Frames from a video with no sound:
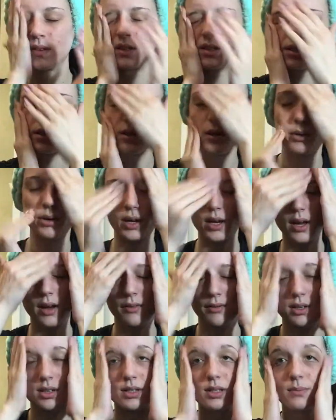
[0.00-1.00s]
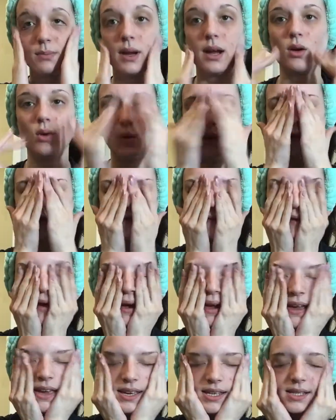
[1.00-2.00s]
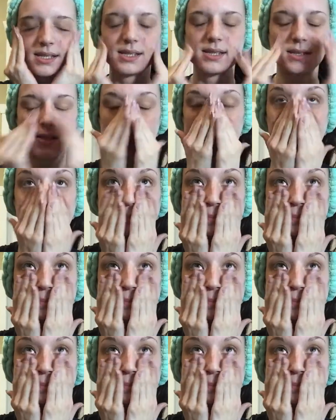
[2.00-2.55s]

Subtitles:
so it covers my whole face.